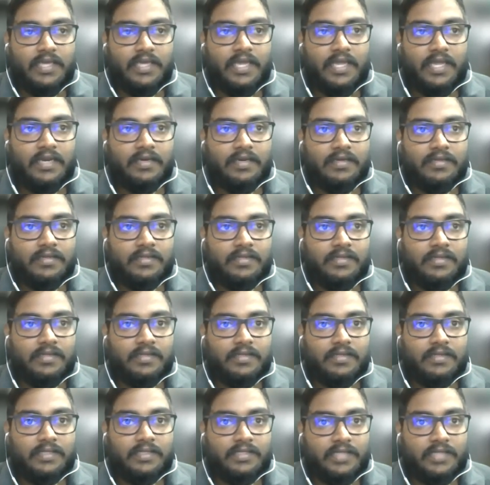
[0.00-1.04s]
and
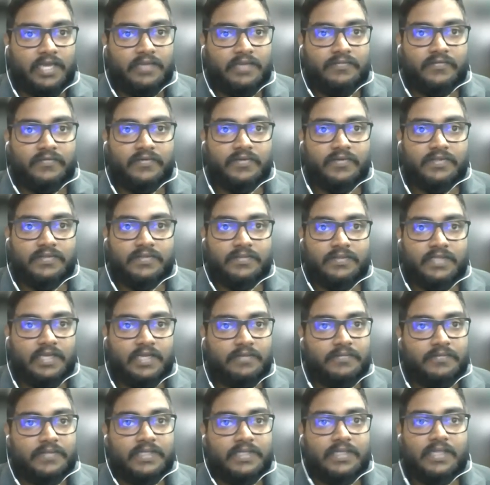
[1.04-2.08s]
uh, time was
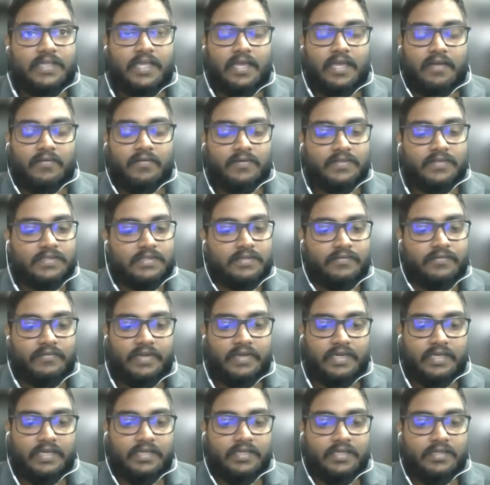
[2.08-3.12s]
time being there was
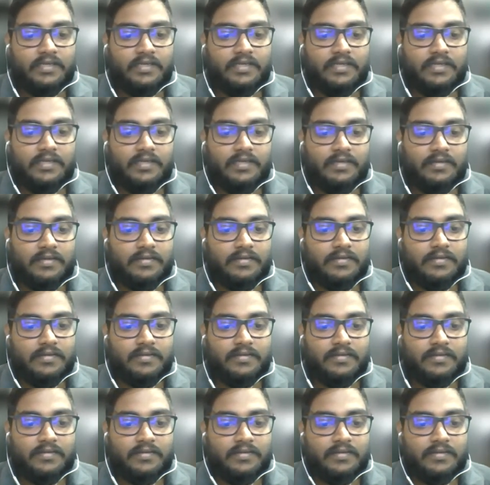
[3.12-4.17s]
very uh,
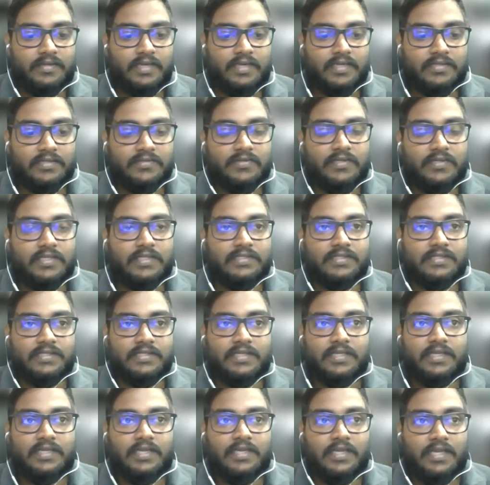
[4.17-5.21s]
actually it's
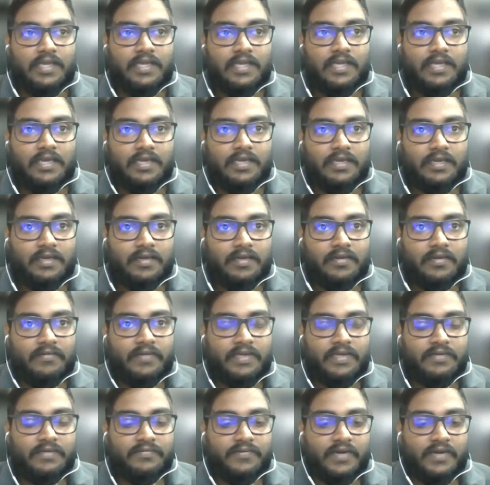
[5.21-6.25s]
uh,
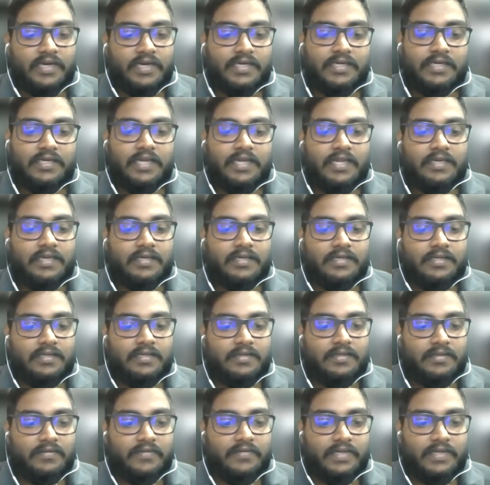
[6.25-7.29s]
very fun and
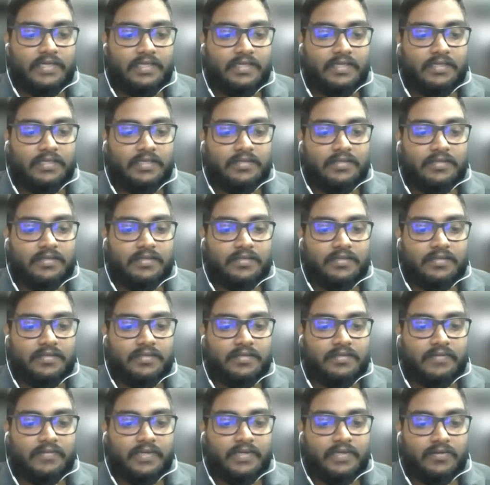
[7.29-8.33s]
very
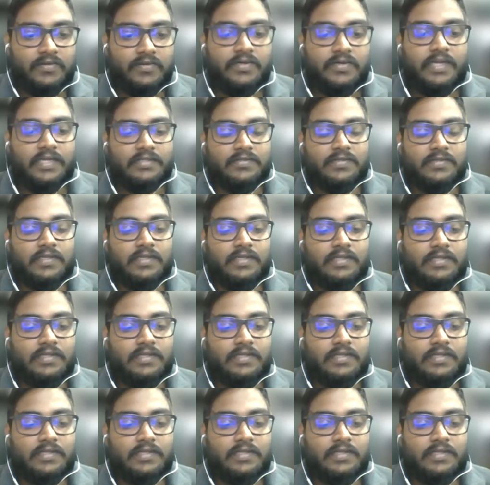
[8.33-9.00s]
very good actually